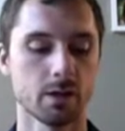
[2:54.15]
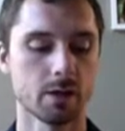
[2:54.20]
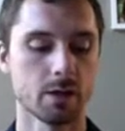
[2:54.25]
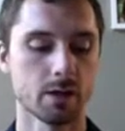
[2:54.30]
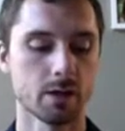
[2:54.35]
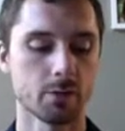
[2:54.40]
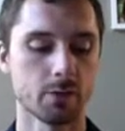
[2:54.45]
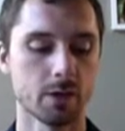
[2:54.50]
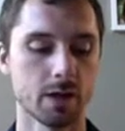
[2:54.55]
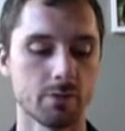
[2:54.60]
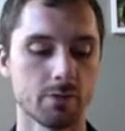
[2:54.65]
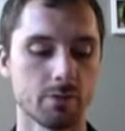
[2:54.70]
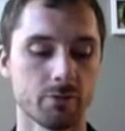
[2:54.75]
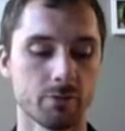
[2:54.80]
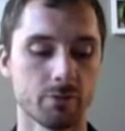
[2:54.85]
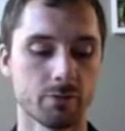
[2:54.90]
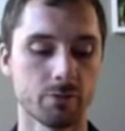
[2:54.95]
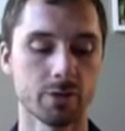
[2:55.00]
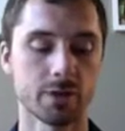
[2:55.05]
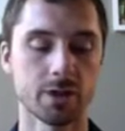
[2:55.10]
now we have
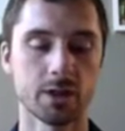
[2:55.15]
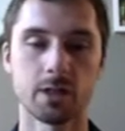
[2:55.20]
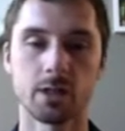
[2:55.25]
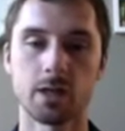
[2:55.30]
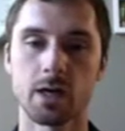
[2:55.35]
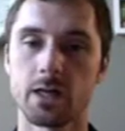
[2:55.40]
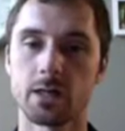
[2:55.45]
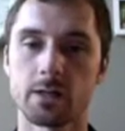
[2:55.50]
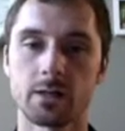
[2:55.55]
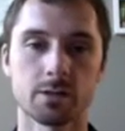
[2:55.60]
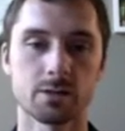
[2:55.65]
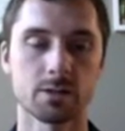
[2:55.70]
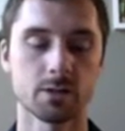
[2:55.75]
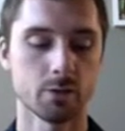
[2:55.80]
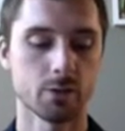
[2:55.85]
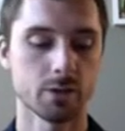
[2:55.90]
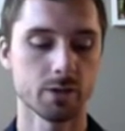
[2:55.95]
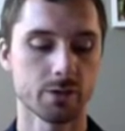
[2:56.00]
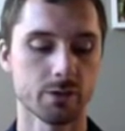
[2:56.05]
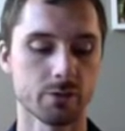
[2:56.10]
3, 8 doesn't
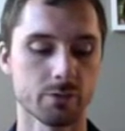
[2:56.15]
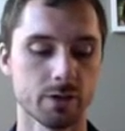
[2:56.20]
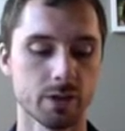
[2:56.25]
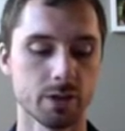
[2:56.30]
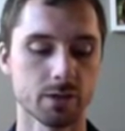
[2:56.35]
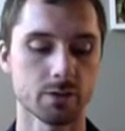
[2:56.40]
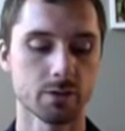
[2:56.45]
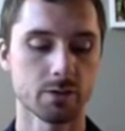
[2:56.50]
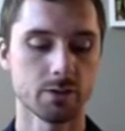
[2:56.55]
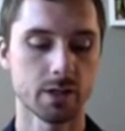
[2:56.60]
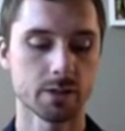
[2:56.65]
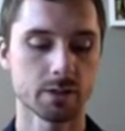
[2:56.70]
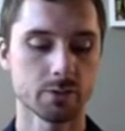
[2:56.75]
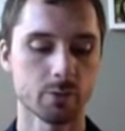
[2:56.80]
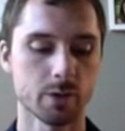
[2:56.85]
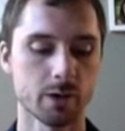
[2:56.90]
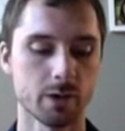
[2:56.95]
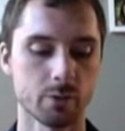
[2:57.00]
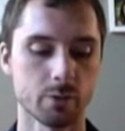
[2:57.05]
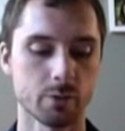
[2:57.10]
go into 3, so that's
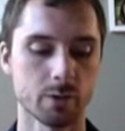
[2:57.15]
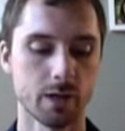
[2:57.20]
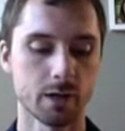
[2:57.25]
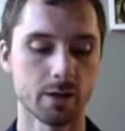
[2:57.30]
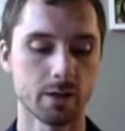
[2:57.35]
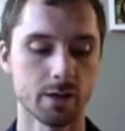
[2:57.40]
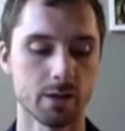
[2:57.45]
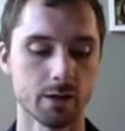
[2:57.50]
why we're at